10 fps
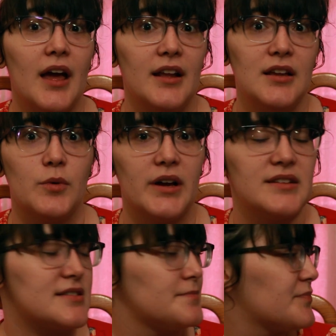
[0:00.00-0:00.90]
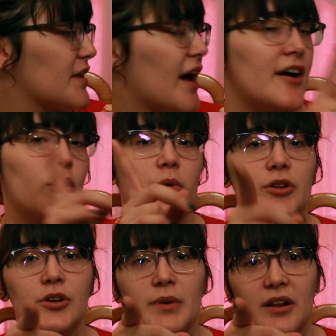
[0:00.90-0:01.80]
Anyways, I hope
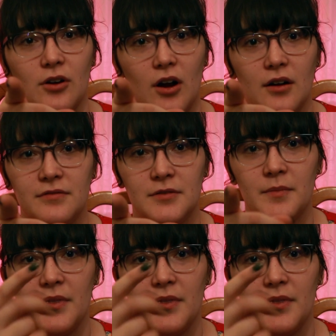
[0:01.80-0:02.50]
you're better off